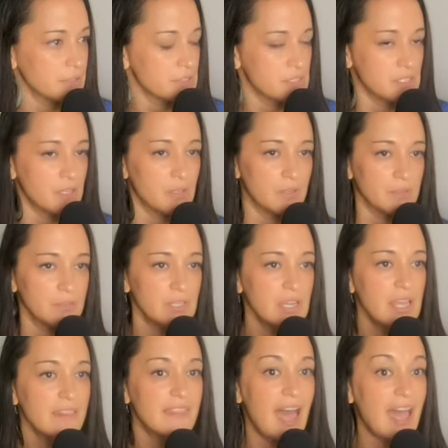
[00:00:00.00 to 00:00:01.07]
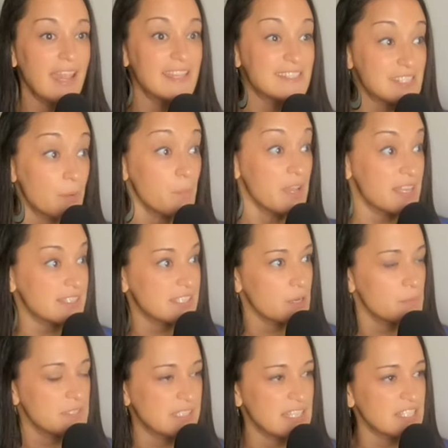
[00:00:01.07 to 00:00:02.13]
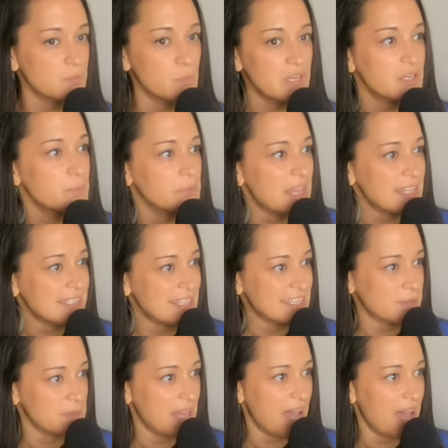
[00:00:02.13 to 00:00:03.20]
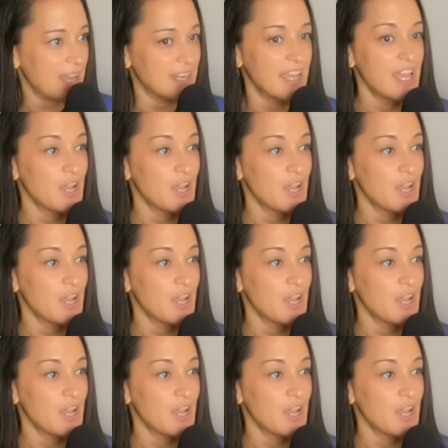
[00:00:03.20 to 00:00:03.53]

So yeah. that in some ways there was these weird blessings we had.